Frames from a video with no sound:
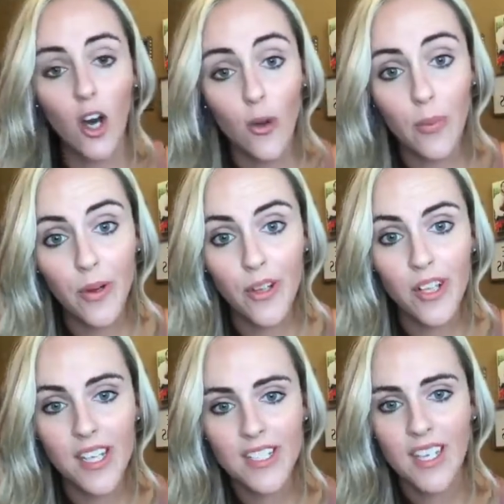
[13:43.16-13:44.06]

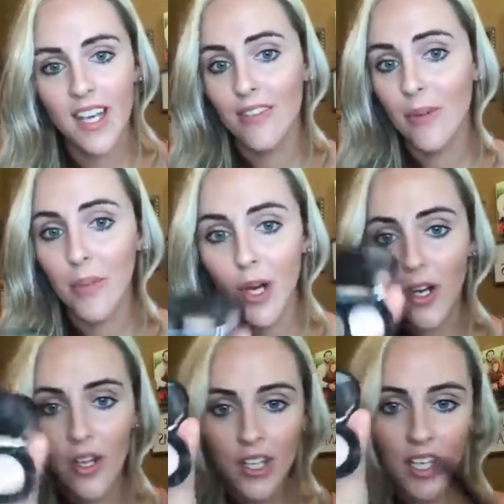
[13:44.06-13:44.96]
Opal is kind of a
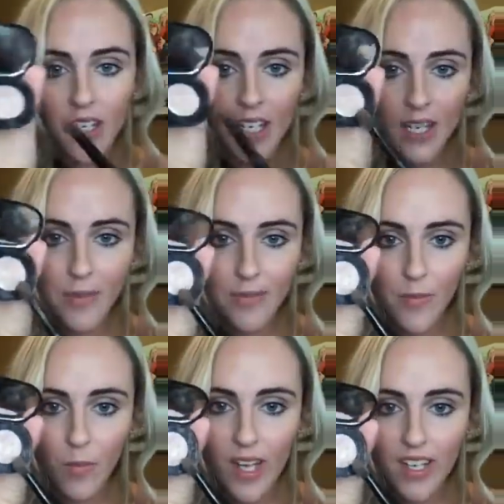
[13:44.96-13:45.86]
pearly
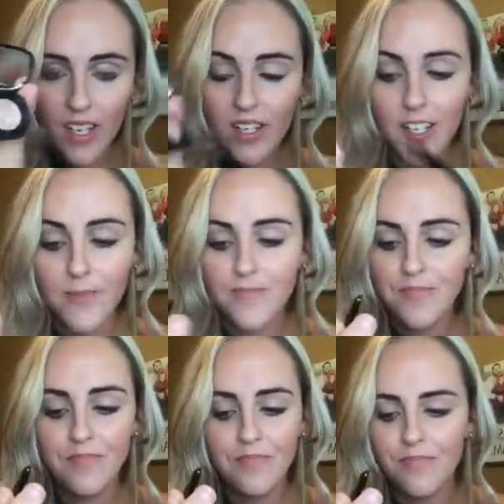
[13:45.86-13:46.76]
white color.
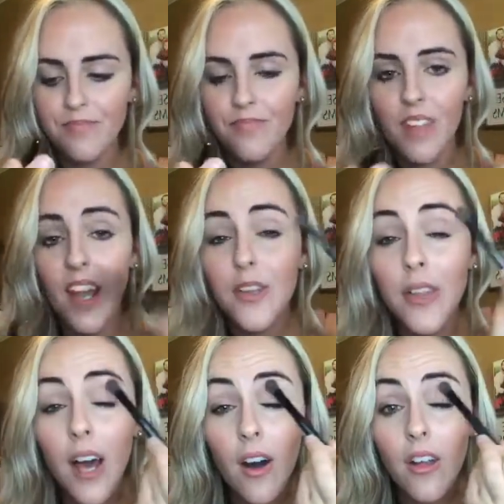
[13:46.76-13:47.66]
I
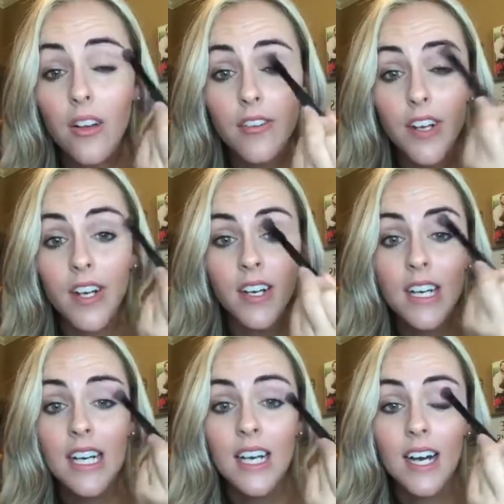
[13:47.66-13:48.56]
do that all over
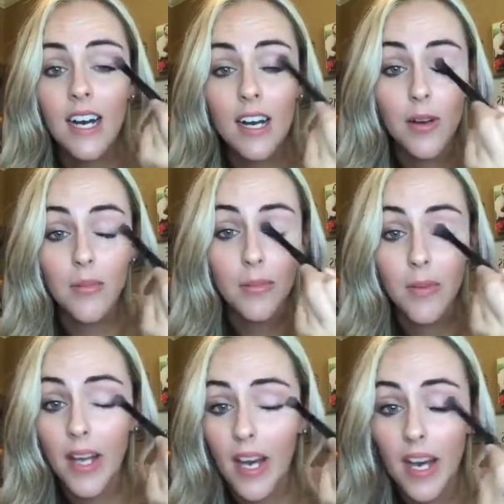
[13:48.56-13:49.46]

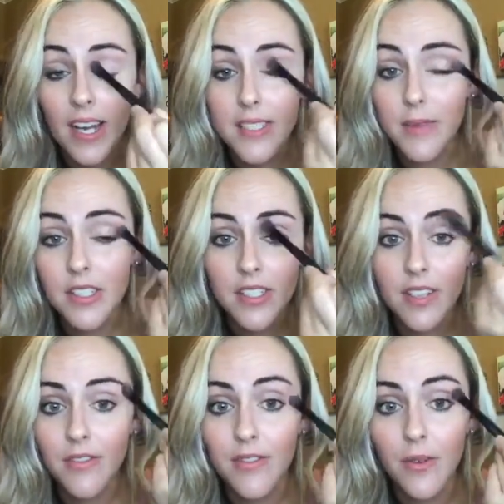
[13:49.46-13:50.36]
my eye,
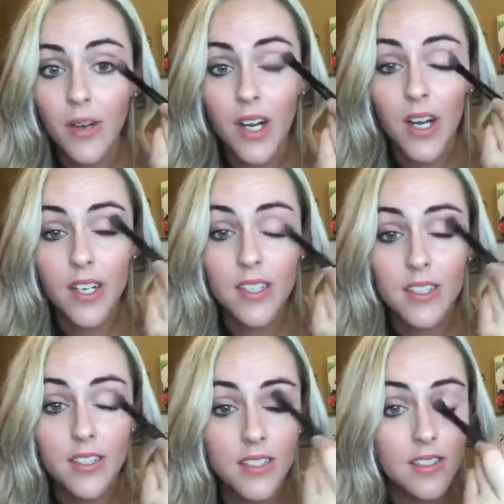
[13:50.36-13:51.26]
especially for
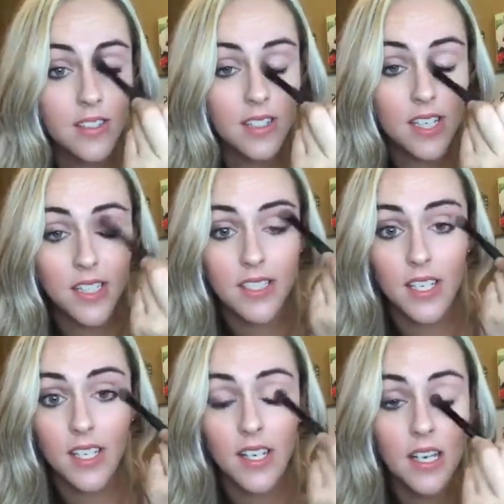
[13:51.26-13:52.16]

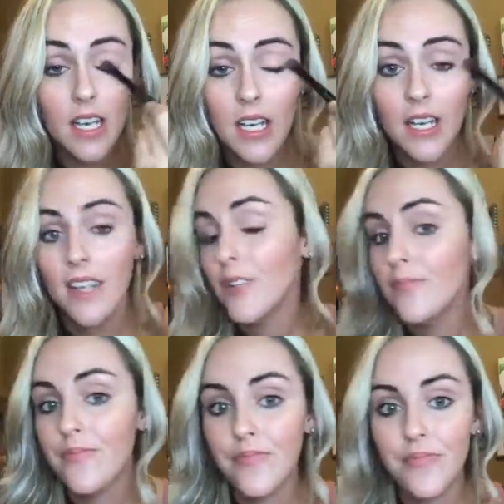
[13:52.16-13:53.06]
easy.
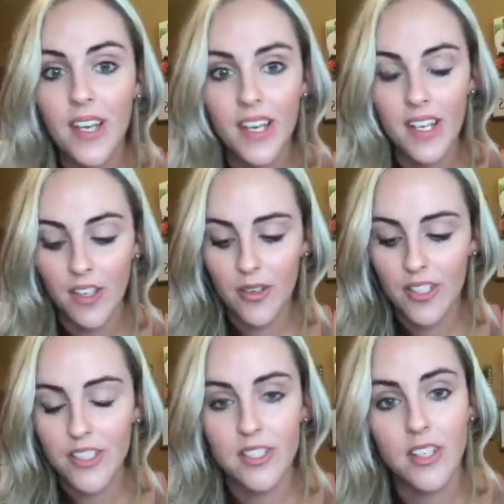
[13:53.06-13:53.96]
Again, you
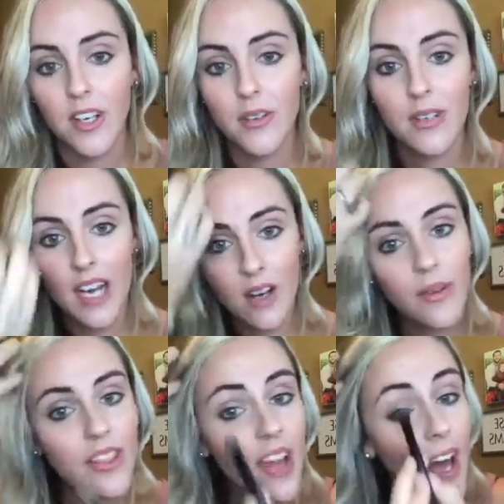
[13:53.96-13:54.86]
could just go out
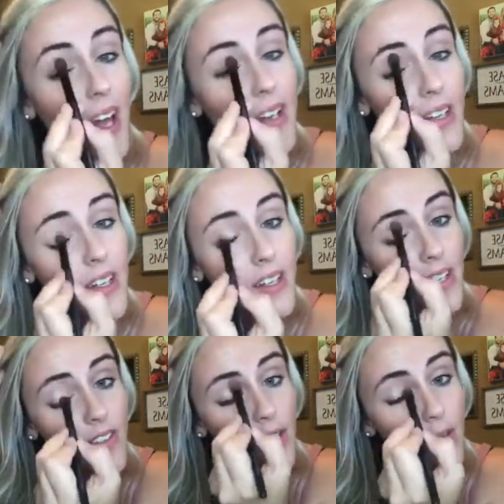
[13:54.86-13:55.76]
with that
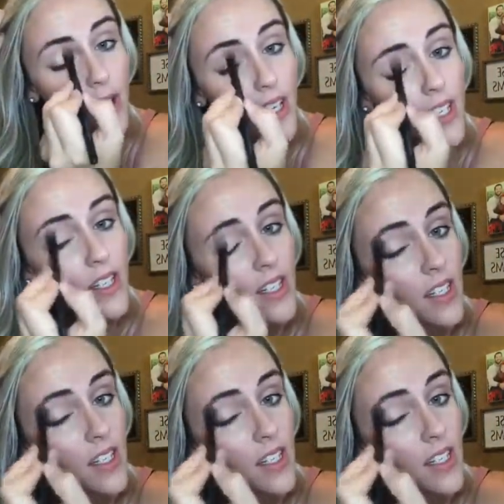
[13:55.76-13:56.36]
if you wanted.